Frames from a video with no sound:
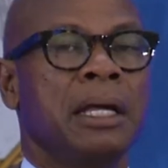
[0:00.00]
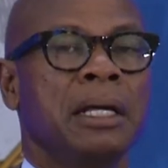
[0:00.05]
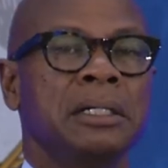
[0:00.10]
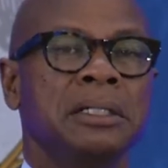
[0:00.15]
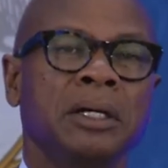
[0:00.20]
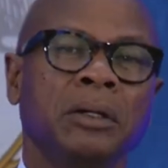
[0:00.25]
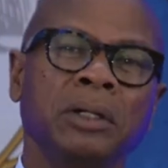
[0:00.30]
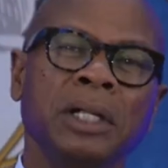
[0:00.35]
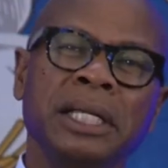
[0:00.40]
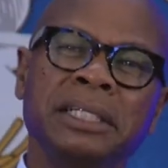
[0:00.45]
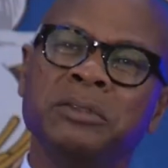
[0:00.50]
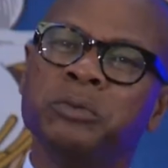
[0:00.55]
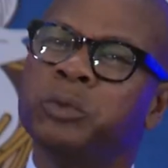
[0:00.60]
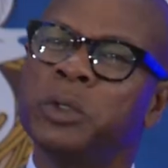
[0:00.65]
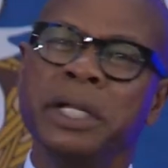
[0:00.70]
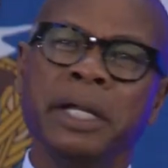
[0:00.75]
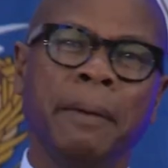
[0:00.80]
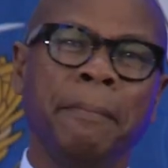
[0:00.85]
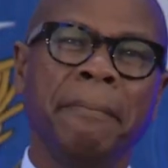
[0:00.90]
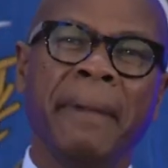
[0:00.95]
So let's
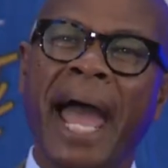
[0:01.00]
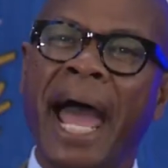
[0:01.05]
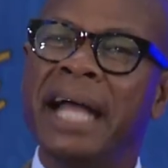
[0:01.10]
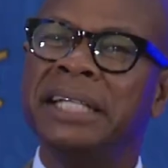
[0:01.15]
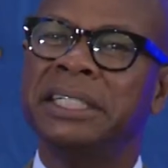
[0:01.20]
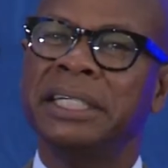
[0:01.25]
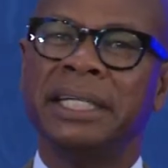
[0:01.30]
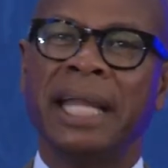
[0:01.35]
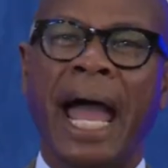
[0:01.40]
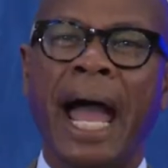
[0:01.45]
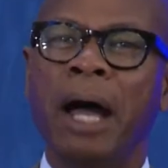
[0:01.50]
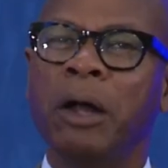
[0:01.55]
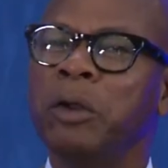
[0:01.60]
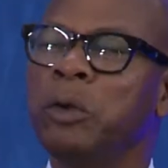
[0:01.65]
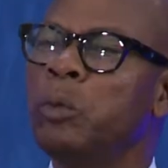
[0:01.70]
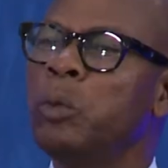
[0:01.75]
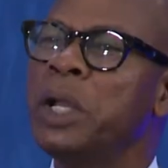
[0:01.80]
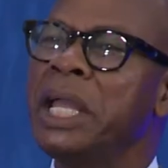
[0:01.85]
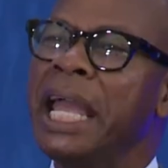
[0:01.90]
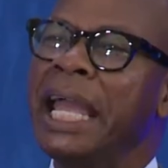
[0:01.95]
reimagine how
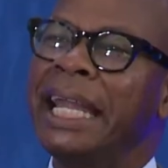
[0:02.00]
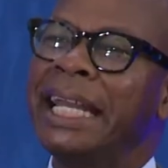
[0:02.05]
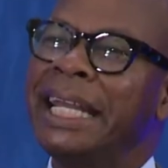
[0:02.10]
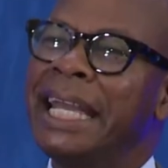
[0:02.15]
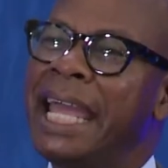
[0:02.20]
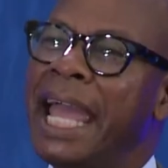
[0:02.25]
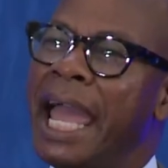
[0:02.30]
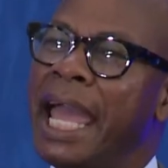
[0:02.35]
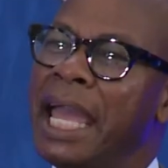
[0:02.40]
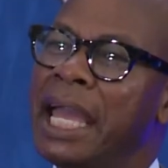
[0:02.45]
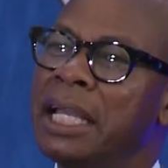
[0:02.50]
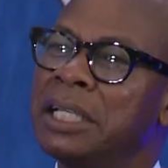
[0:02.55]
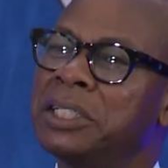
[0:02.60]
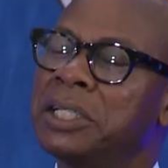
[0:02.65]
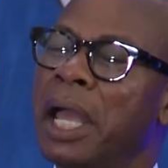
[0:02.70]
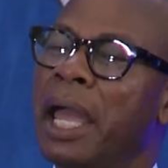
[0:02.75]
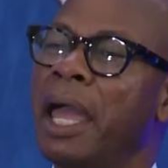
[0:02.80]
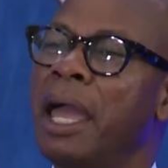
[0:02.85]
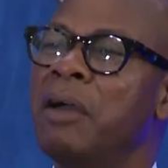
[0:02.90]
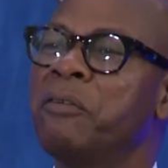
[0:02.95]
do we
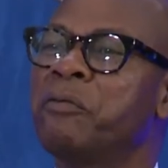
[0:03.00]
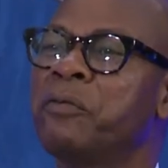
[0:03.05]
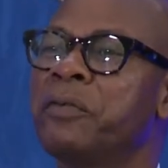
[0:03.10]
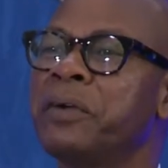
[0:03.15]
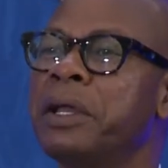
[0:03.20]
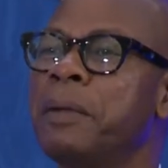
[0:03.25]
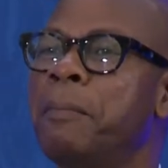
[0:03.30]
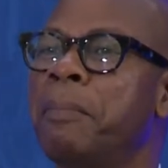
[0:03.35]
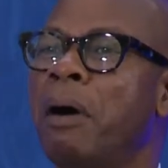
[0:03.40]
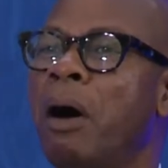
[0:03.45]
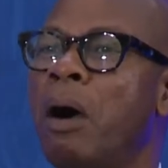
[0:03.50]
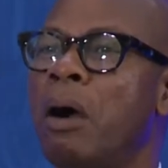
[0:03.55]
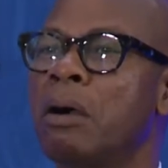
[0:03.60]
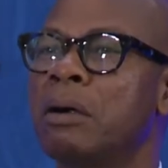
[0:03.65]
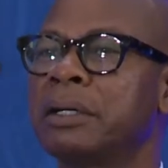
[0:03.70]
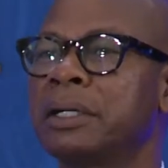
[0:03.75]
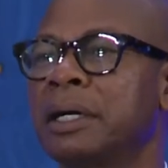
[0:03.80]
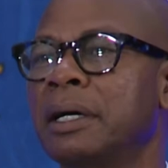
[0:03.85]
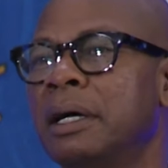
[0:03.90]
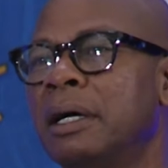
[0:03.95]
engage every
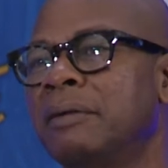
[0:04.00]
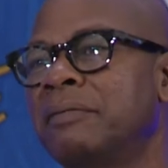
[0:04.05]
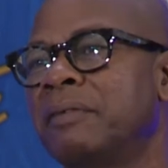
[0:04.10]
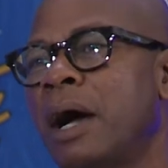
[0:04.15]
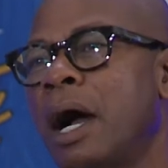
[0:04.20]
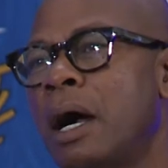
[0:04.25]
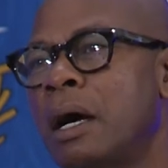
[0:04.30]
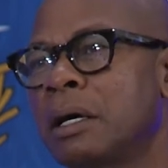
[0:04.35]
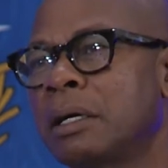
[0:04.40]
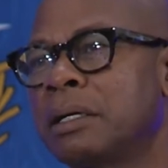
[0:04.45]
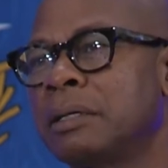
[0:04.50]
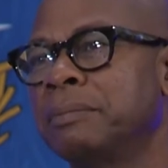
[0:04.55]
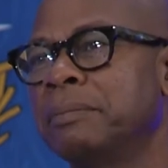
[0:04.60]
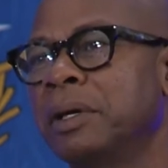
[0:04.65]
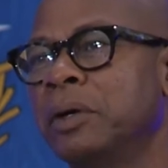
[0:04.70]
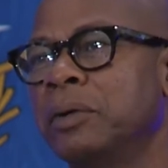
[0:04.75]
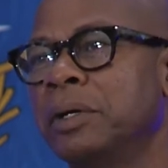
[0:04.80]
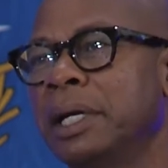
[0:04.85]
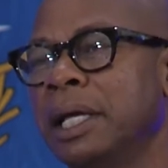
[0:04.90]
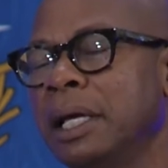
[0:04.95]
part of our
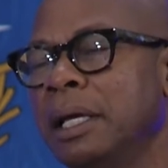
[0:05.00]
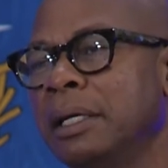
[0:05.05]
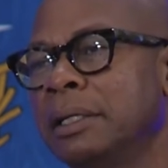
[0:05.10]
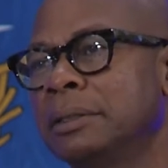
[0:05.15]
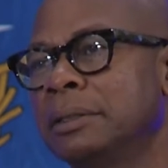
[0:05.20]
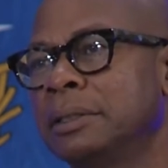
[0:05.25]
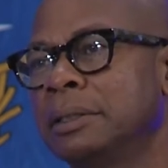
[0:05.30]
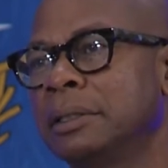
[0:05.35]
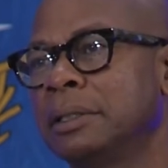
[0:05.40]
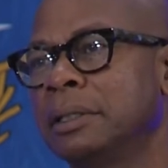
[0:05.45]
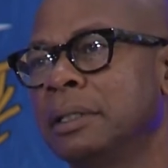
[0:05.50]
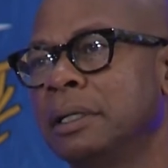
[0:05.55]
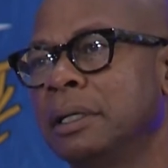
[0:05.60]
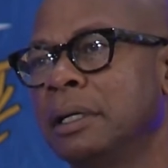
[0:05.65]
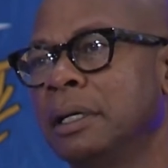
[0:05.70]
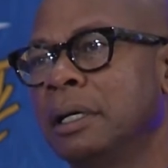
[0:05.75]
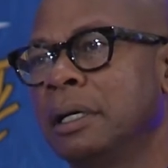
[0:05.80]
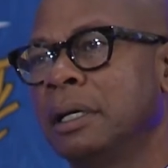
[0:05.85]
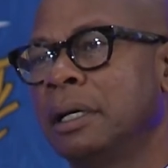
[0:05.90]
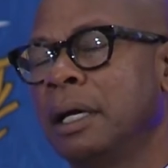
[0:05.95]
community
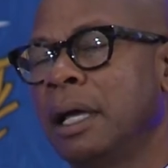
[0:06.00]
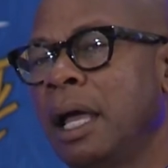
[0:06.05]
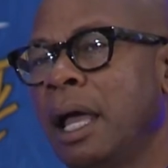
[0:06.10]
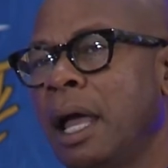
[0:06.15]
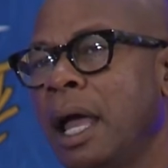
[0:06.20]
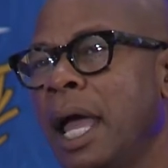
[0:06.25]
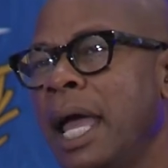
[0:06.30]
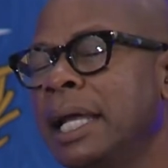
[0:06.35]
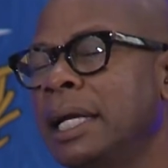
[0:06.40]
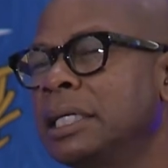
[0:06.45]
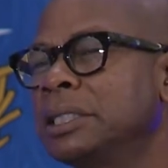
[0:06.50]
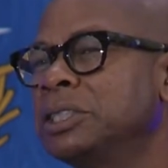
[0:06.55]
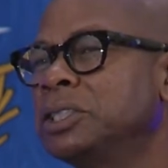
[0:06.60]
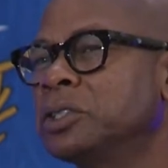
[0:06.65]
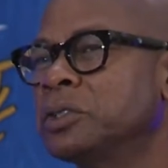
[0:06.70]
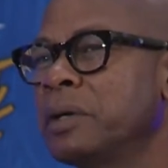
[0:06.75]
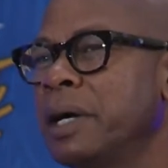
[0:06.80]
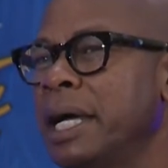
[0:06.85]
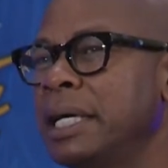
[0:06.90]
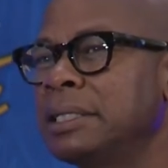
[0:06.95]
and
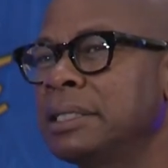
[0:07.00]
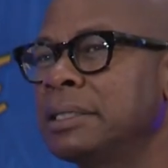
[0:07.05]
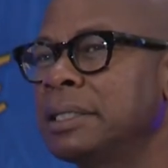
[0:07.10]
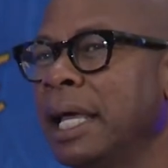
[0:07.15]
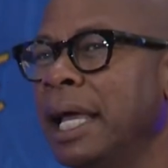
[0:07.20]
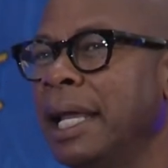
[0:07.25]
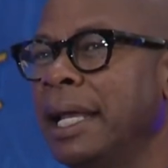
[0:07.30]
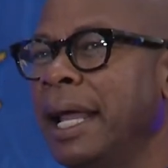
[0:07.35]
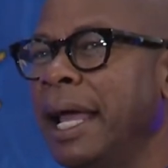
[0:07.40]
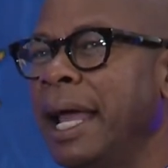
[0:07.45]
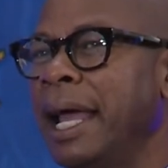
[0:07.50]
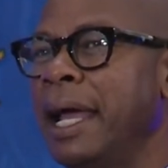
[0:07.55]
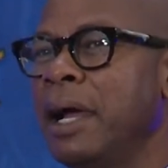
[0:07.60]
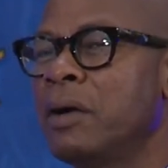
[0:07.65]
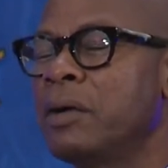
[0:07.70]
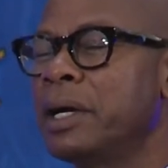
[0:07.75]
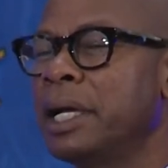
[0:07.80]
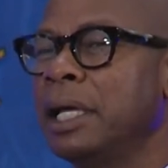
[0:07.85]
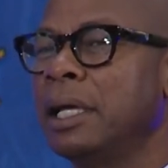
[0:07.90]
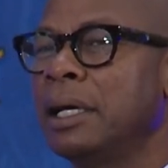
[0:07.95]
address an
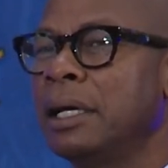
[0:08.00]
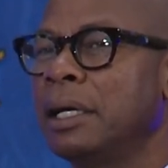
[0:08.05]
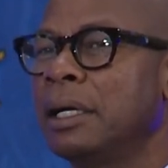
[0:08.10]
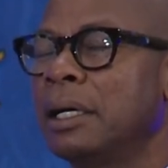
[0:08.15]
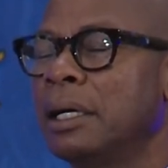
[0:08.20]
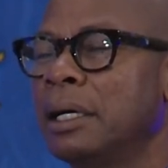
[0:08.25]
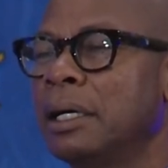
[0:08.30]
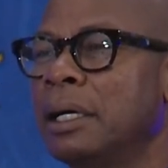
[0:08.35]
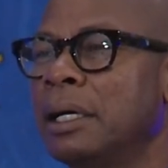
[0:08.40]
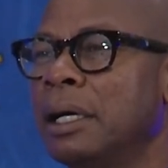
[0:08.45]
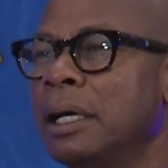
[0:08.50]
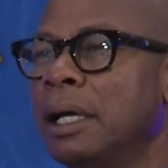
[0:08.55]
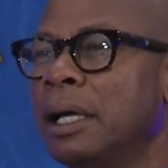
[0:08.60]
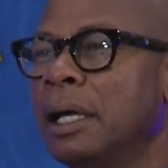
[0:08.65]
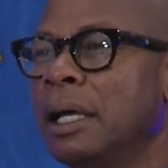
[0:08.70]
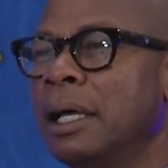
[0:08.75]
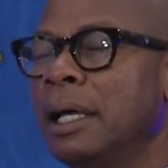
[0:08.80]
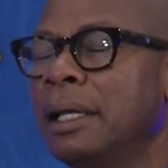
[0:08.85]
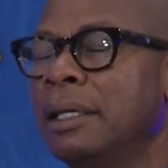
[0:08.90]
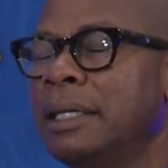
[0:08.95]
area
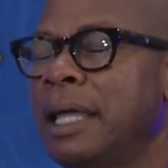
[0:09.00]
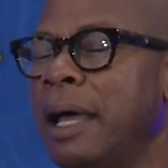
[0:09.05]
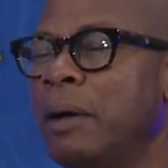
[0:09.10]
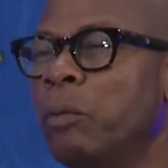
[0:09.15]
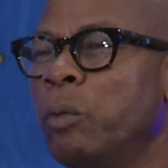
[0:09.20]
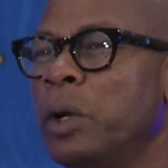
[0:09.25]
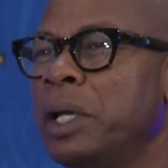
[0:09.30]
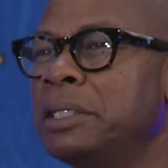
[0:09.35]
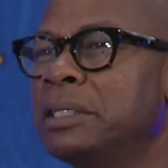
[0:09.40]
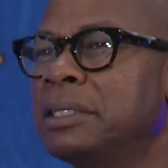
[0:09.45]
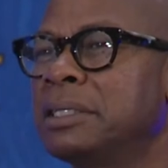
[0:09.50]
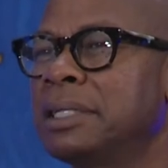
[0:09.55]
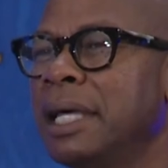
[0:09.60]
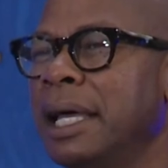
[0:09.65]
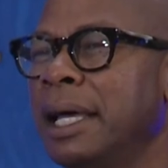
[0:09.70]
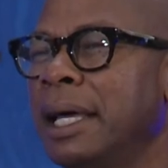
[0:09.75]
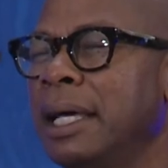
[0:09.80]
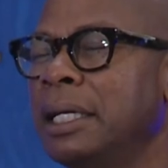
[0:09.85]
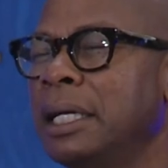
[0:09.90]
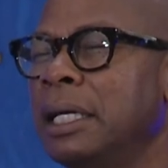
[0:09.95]
that we
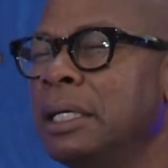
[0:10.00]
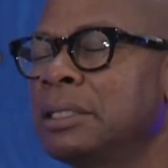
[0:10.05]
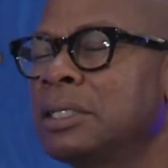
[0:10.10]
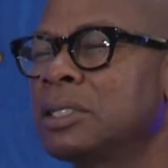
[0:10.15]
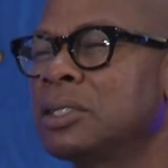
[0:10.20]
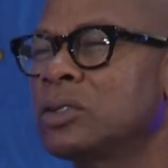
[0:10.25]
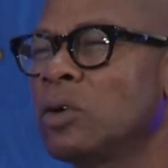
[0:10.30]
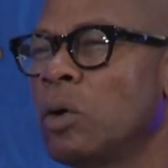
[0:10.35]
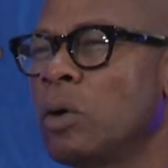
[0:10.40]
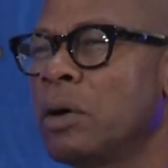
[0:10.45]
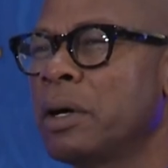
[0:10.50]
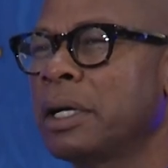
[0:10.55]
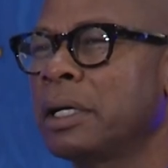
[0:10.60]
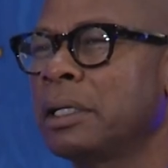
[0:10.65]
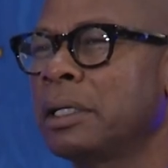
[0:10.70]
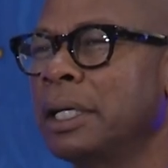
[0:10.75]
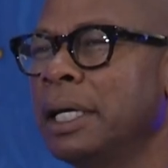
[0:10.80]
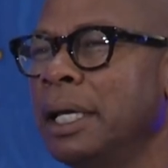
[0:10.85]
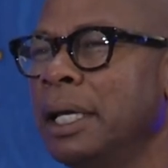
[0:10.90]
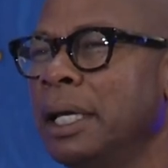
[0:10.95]
said
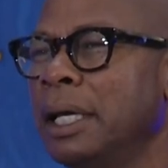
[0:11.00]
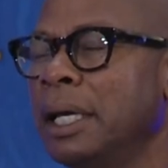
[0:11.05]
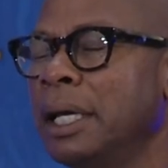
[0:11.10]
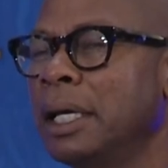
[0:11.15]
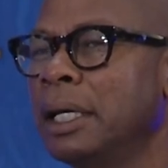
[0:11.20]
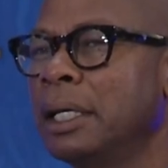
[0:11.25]
historically,